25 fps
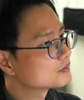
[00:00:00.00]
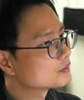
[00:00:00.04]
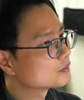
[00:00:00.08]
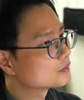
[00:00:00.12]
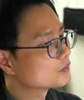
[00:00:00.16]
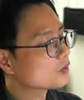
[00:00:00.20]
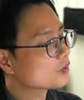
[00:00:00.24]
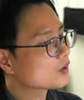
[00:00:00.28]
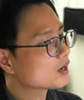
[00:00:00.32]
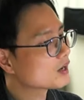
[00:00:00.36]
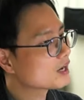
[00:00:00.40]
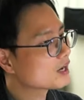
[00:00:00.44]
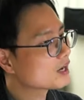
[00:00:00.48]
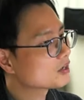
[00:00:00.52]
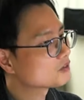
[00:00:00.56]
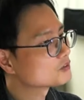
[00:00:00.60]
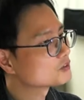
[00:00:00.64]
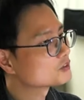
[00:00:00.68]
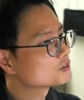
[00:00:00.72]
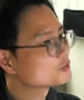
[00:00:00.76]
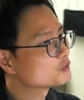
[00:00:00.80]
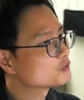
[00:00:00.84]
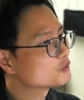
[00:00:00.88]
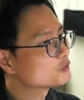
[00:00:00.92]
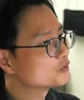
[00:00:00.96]
or how
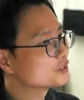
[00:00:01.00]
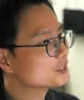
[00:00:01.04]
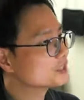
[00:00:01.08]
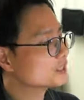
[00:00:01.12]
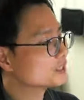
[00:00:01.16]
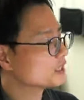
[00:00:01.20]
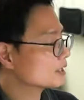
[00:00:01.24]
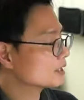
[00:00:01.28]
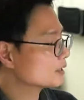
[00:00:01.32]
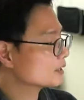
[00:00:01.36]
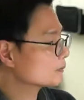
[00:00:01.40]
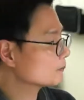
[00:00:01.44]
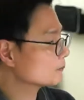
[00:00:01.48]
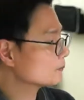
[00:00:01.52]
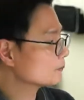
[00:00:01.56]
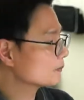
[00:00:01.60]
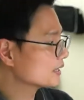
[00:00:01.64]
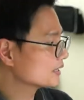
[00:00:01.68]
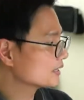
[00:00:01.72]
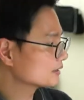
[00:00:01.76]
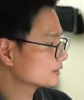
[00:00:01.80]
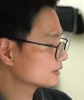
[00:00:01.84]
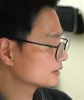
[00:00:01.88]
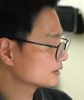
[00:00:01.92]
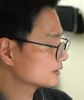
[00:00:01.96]
could we
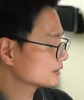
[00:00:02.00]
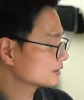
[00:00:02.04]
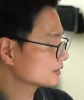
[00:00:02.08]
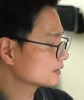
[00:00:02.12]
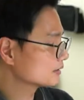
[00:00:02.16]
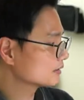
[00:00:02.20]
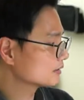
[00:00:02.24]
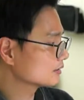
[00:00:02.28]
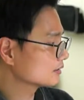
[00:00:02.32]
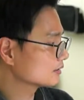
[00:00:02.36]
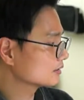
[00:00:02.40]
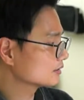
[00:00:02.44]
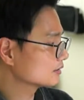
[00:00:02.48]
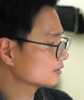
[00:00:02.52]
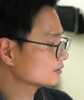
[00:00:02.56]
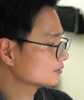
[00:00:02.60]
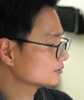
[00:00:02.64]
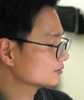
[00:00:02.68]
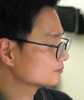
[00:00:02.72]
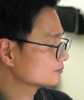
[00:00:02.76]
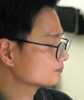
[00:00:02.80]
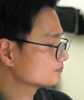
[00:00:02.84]
make how